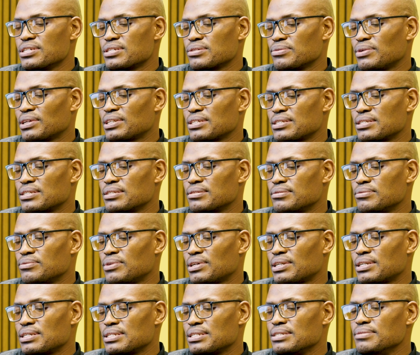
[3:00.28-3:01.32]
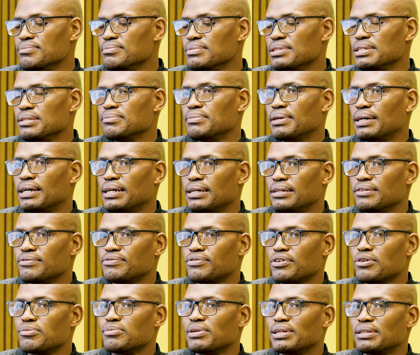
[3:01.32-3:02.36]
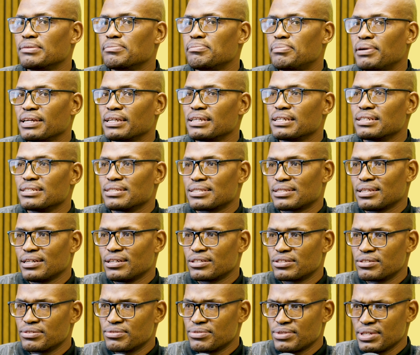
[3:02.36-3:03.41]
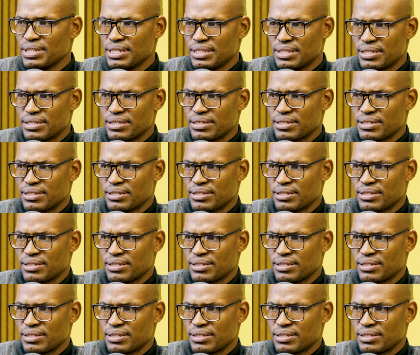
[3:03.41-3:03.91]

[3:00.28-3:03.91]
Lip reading: What does he mean by formal banking is out of reach?